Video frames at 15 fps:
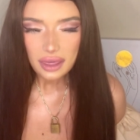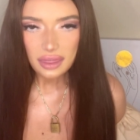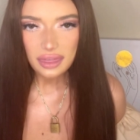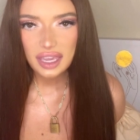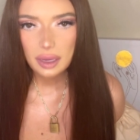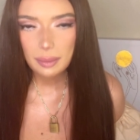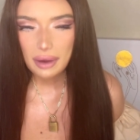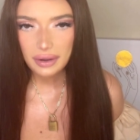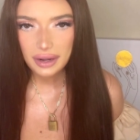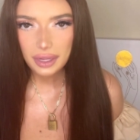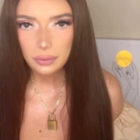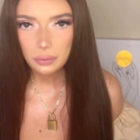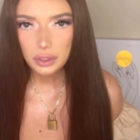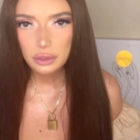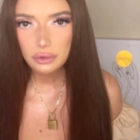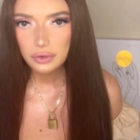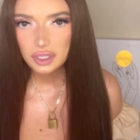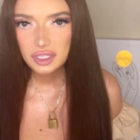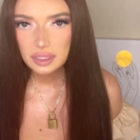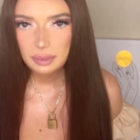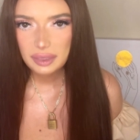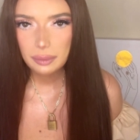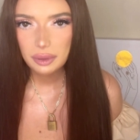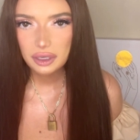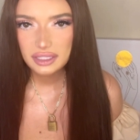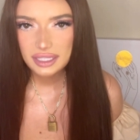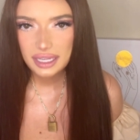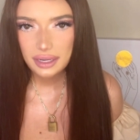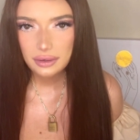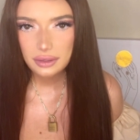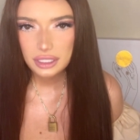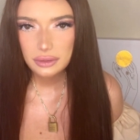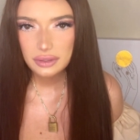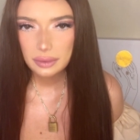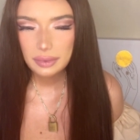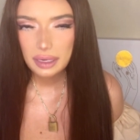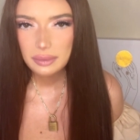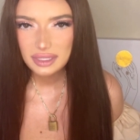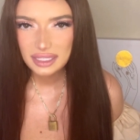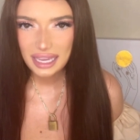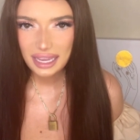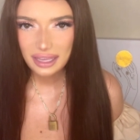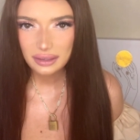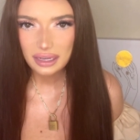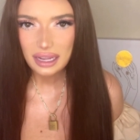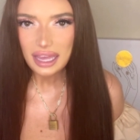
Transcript: Think about it. When you first meet a person, do you sometimes get